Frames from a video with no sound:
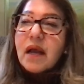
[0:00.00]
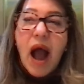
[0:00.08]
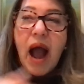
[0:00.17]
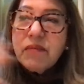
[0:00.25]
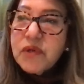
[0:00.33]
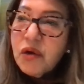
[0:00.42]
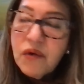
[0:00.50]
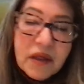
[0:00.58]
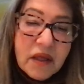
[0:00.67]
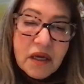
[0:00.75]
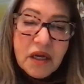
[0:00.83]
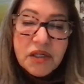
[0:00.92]
I'm doing
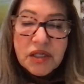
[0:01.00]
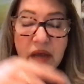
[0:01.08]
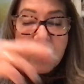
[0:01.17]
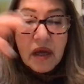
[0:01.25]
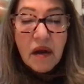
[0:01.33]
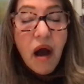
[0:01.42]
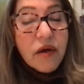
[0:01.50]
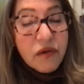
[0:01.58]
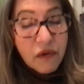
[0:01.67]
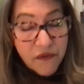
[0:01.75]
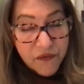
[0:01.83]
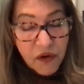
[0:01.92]
this, and then
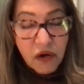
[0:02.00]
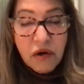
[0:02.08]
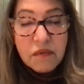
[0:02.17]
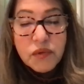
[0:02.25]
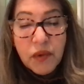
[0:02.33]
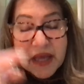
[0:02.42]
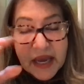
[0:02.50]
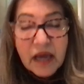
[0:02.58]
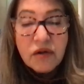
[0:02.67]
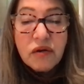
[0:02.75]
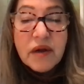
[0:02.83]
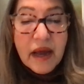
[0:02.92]
other firms, when the
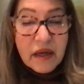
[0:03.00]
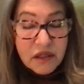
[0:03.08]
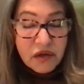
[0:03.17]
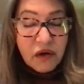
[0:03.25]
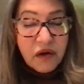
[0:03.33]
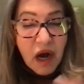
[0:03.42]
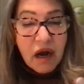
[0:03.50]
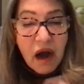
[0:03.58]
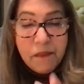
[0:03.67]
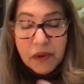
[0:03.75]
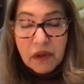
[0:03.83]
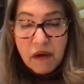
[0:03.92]
internet, so a
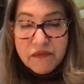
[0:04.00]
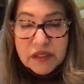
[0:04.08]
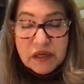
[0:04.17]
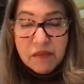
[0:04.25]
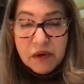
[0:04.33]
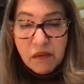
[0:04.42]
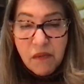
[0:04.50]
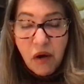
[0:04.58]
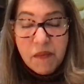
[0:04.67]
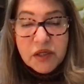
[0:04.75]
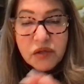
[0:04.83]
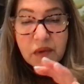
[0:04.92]
couple of seminal
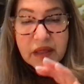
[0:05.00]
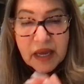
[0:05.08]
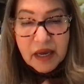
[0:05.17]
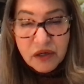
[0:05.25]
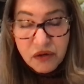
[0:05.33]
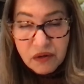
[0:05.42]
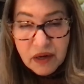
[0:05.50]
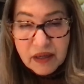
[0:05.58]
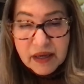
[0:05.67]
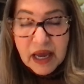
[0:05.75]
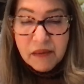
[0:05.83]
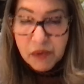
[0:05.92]
moments, when the
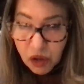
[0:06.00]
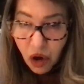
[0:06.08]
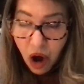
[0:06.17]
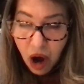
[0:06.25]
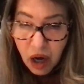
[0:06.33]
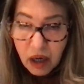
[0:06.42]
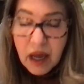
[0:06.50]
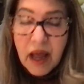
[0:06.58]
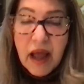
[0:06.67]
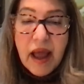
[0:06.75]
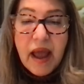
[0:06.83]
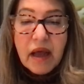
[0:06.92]
internet came along
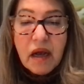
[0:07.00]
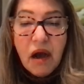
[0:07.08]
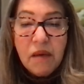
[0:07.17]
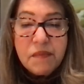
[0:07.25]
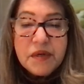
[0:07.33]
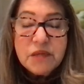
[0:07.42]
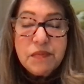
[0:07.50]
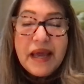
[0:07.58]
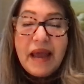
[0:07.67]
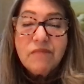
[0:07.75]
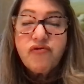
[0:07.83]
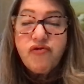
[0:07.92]
and companies became